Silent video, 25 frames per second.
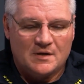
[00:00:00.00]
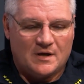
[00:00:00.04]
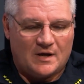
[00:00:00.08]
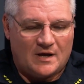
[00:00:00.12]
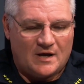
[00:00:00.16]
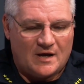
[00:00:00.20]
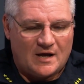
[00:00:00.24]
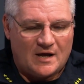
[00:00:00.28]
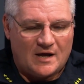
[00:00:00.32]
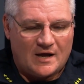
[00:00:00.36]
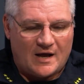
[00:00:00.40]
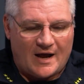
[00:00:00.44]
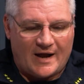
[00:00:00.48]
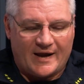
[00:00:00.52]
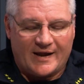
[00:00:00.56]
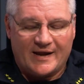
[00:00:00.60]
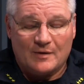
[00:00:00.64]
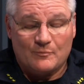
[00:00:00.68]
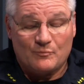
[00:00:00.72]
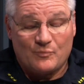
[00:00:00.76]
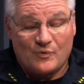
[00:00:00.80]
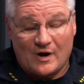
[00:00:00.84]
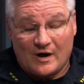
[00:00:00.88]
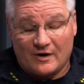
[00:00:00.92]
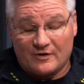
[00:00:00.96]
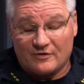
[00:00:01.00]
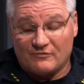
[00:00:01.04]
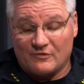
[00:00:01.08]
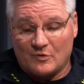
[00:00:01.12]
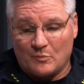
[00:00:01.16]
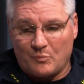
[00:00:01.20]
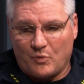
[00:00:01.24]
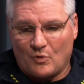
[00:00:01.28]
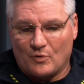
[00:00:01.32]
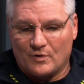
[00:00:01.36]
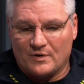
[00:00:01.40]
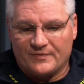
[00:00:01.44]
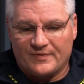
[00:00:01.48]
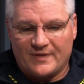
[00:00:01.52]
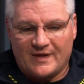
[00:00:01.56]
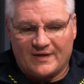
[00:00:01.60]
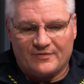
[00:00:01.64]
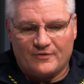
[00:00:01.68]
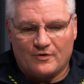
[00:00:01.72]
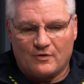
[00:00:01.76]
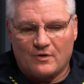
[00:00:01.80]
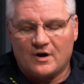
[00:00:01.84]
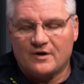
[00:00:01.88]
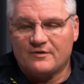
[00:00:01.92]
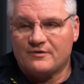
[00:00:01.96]
I am proud to report that
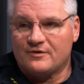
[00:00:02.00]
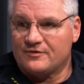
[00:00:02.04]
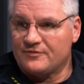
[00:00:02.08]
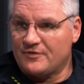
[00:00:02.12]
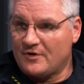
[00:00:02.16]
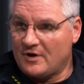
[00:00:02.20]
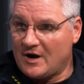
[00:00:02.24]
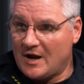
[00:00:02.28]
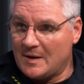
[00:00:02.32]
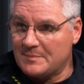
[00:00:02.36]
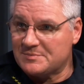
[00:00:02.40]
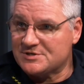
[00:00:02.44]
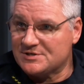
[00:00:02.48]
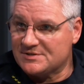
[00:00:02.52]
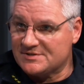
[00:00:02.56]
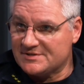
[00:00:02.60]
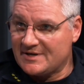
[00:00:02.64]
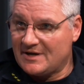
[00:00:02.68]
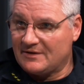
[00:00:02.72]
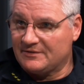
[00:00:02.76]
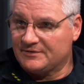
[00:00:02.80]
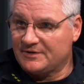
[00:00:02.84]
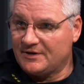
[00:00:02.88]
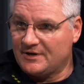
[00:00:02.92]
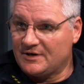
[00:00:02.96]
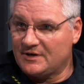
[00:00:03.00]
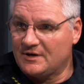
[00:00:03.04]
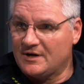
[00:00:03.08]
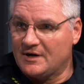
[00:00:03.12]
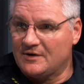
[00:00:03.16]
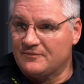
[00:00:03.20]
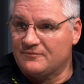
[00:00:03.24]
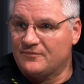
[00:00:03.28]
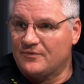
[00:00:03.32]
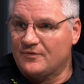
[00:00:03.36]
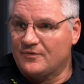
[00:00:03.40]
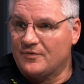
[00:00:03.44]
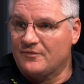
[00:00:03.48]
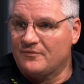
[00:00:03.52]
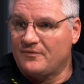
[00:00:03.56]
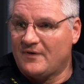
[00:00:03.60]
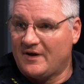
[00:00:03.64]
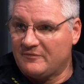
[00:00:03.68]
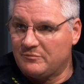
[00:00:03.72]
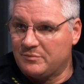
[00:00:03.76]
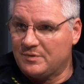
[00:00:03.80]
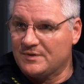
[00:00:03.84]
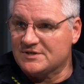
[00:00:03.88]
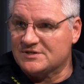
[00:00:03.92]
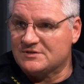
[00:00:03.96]
there are other options out there, and for the
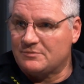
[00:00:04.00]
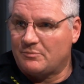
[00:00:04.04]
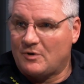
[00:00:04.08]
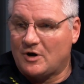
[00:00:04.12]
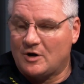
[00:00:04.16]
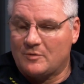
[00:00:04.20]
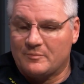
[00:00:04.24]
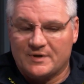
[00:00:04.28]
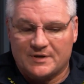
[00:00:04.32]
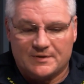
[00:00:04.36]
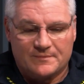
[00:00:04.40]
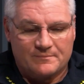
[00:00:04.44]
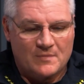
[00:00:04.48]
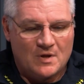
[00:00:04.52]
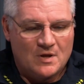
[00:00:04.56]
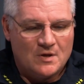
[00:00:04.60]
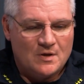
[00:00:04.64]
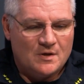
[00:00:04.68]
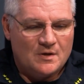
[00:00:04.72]
Fife Police Department,